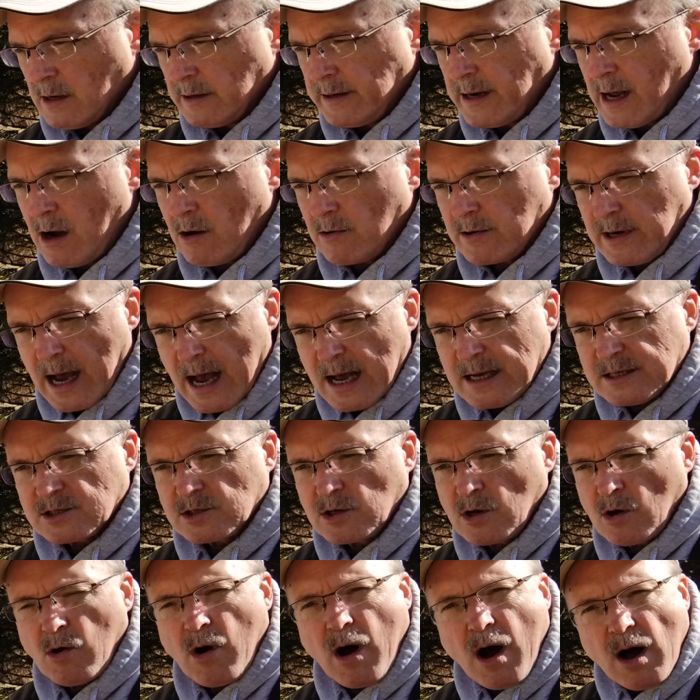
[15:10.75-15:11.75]
Now,
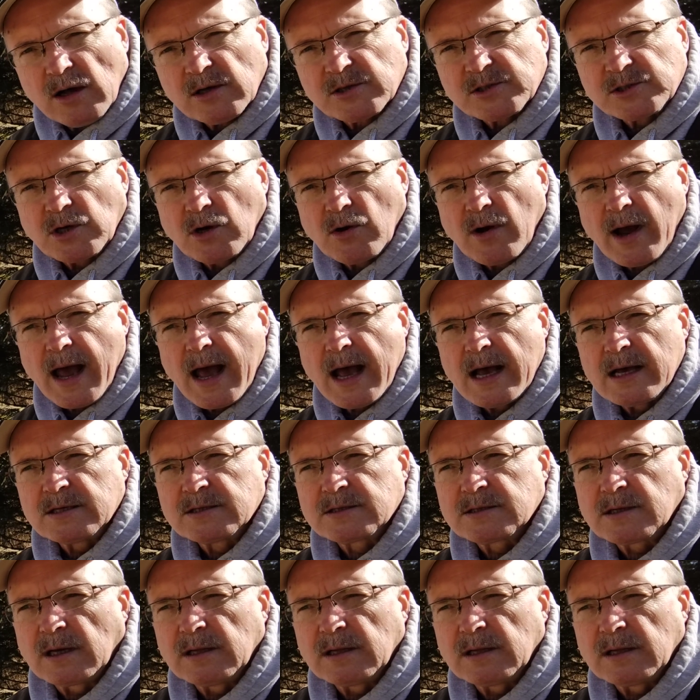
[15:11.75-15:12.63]
Costco also has